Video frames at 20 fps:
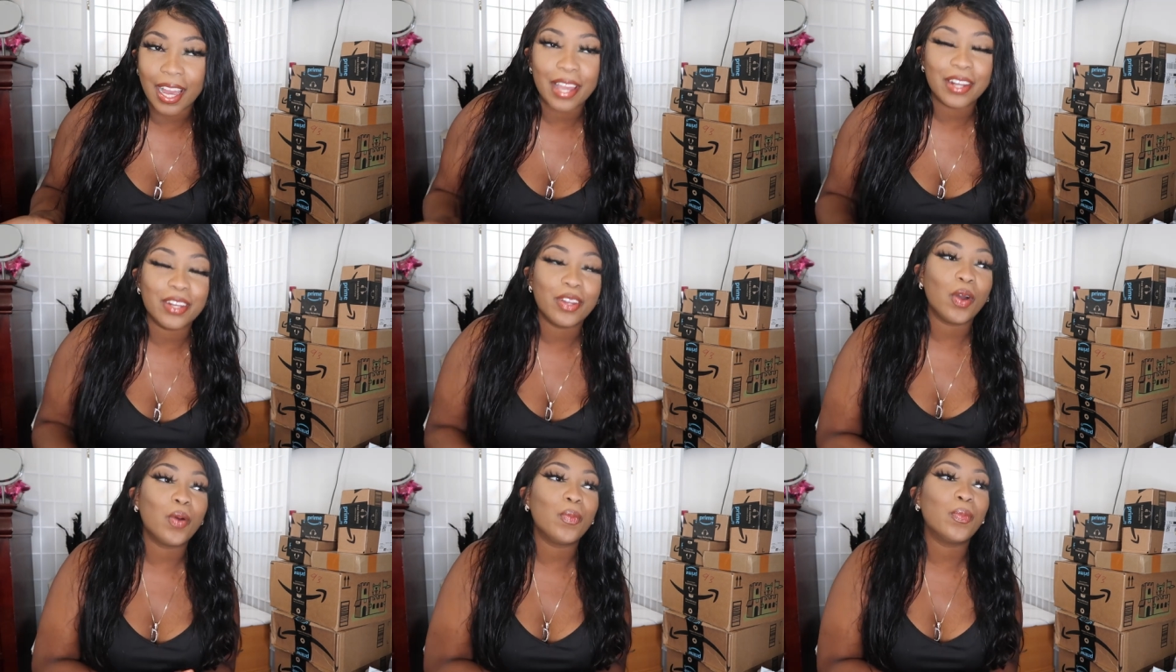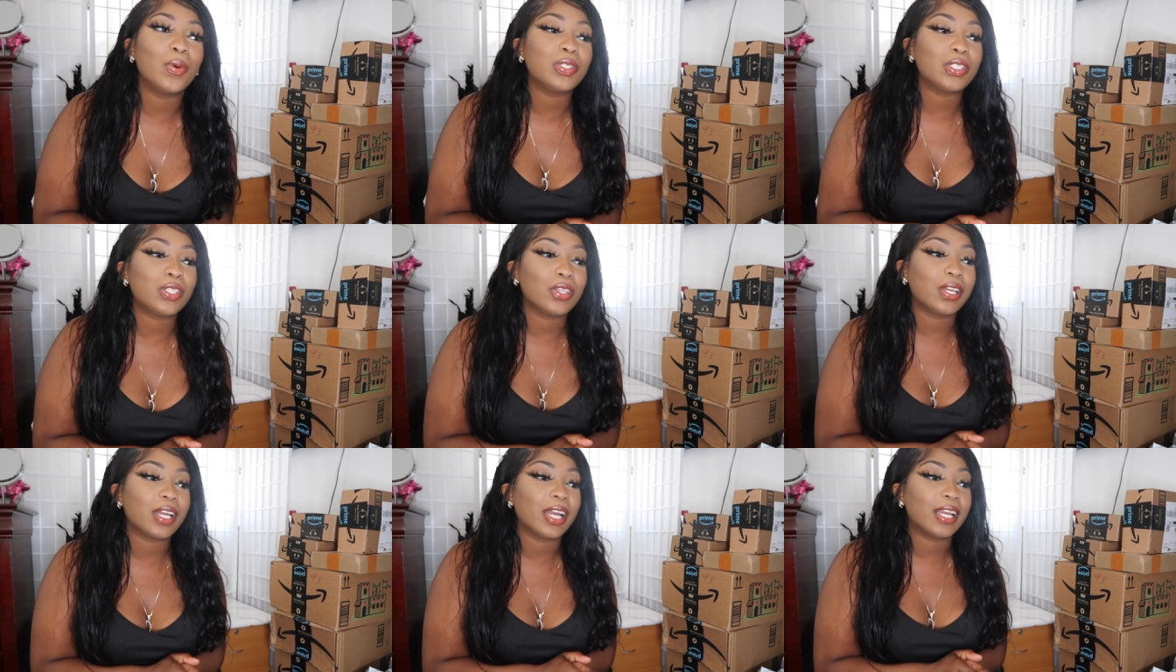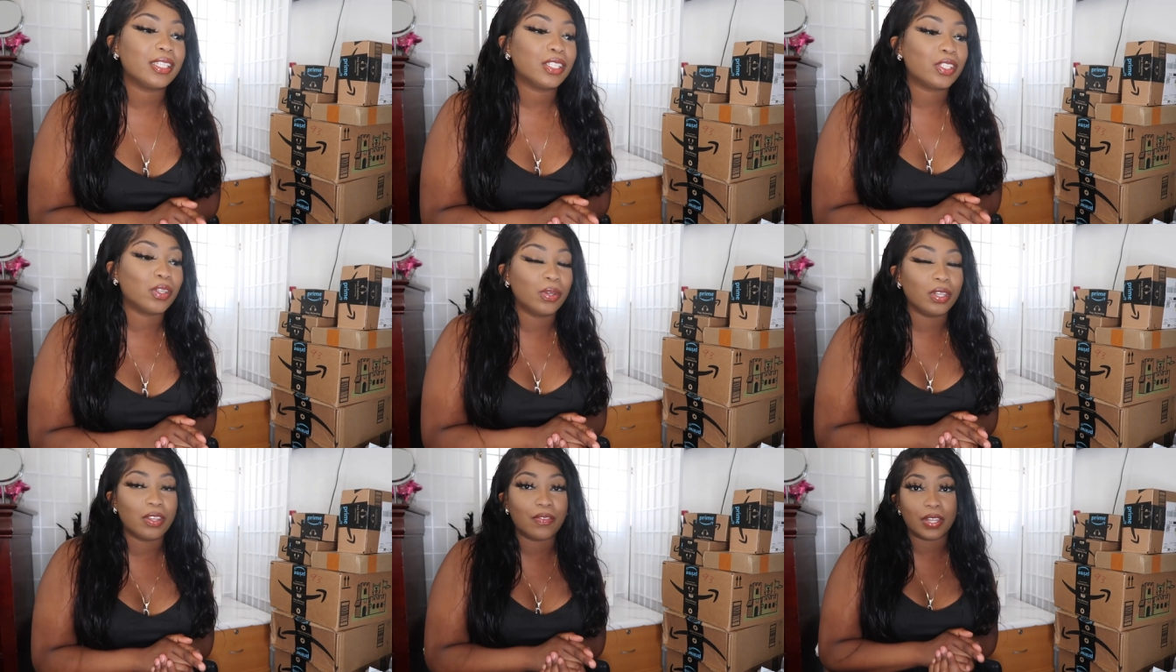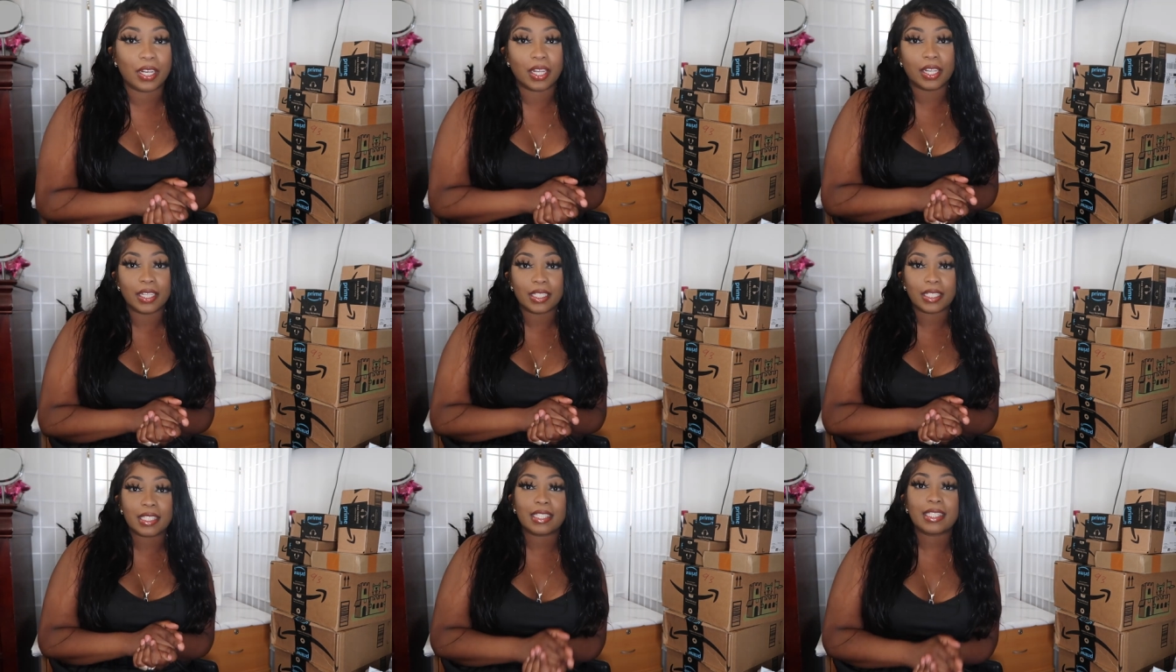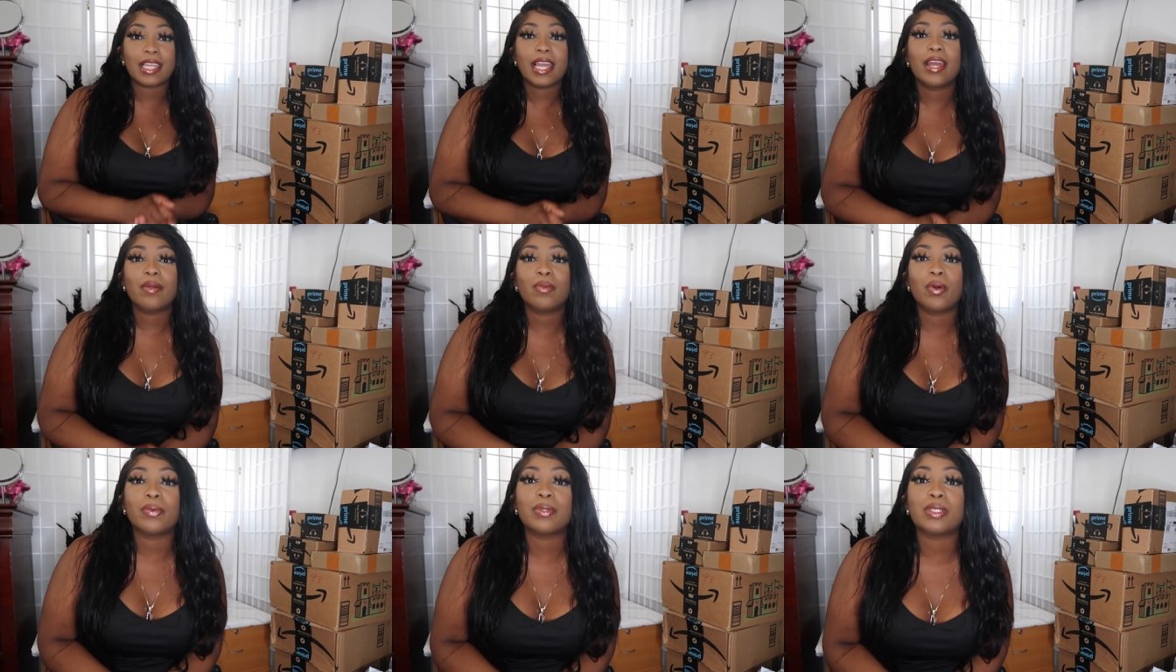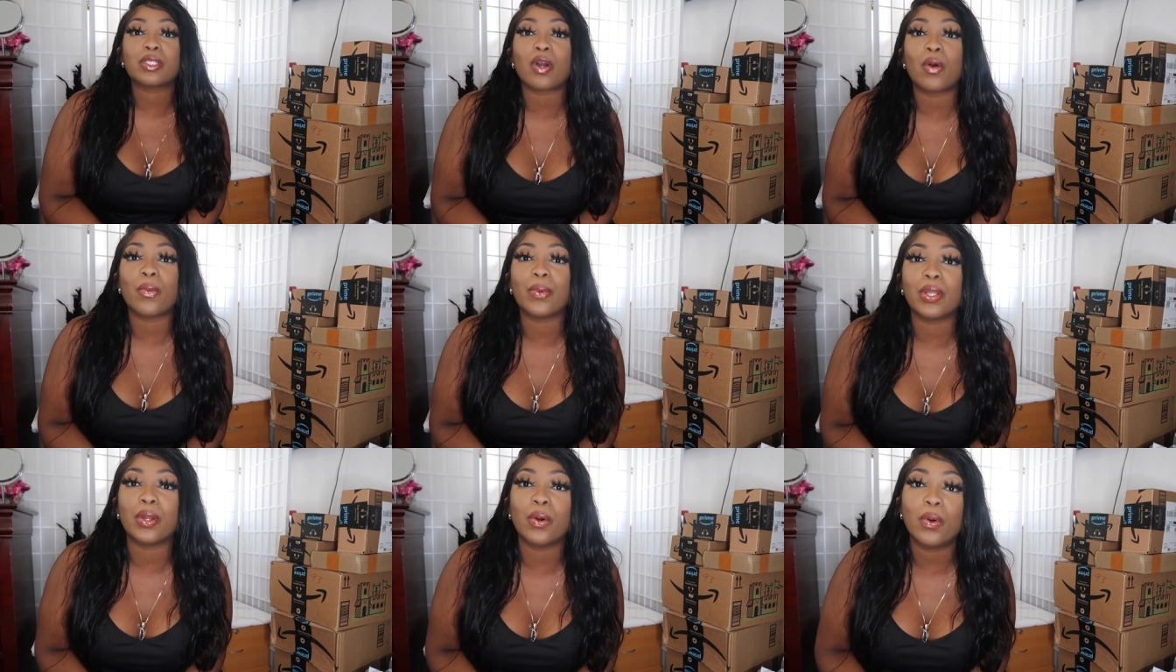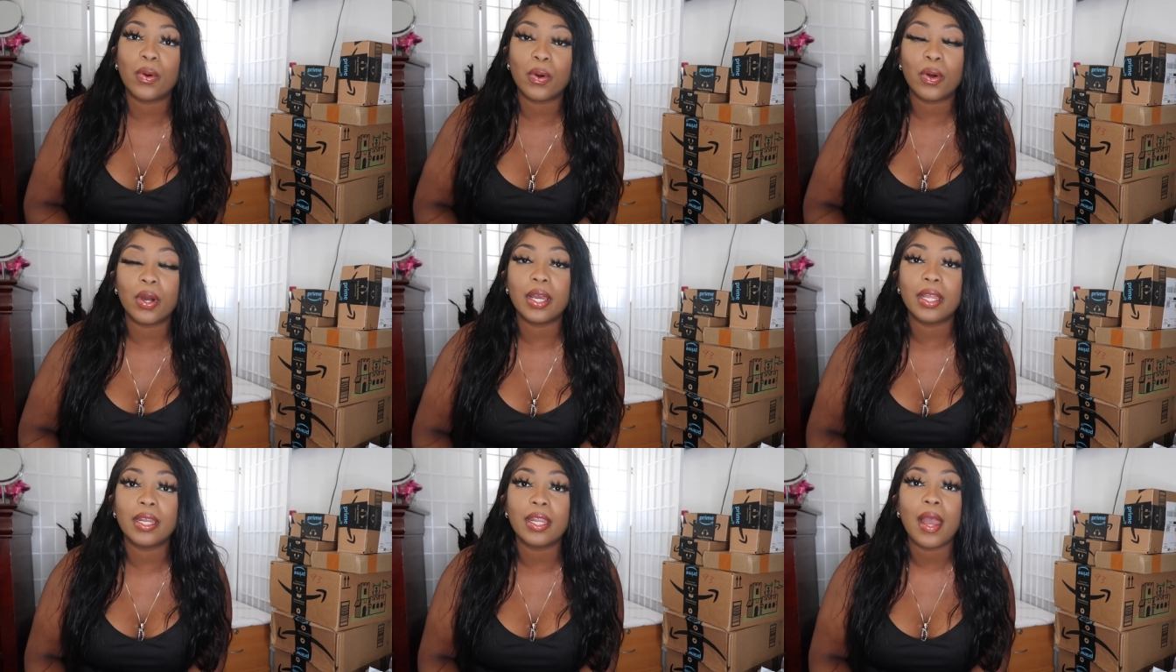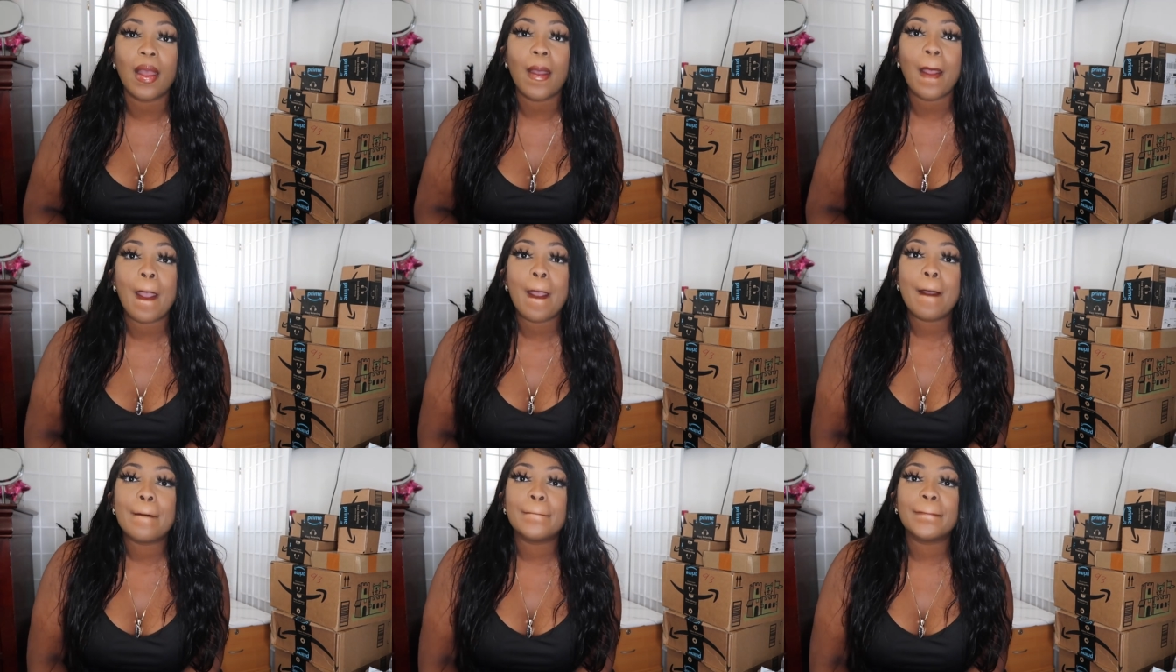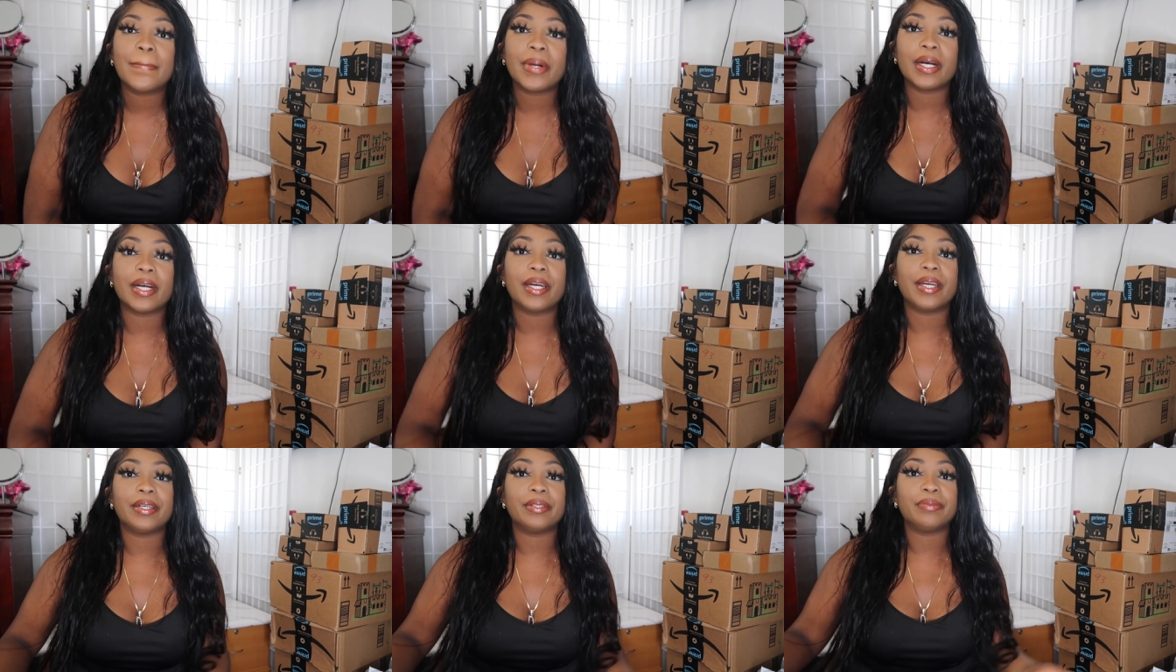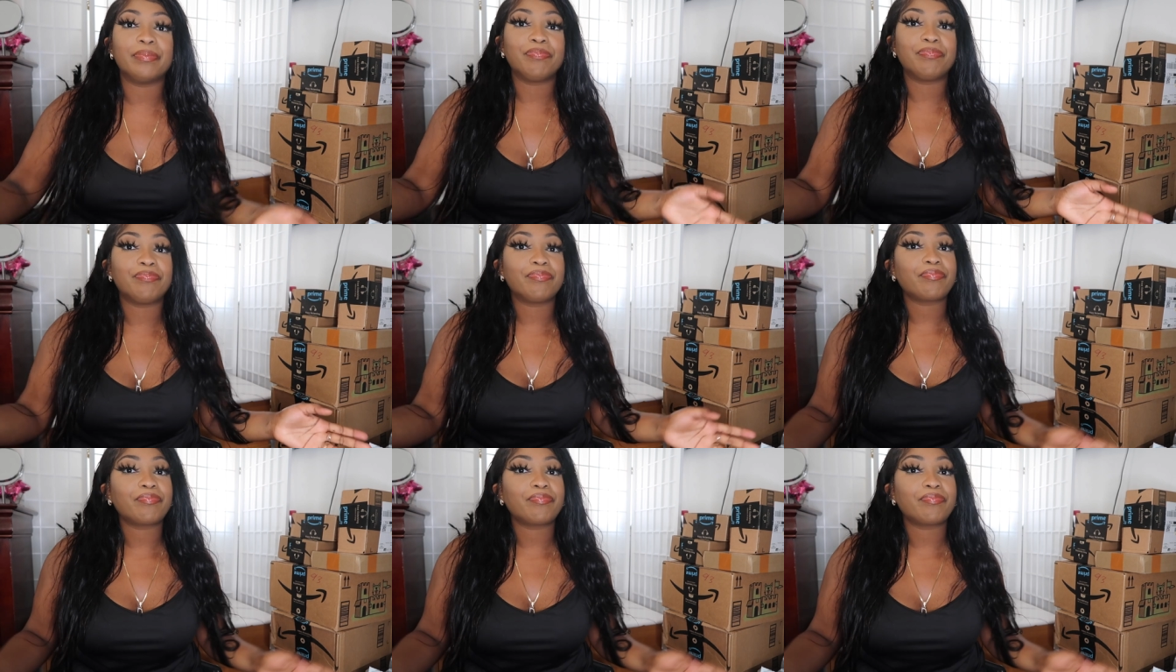I know most of you guys don't even understand what was going on, but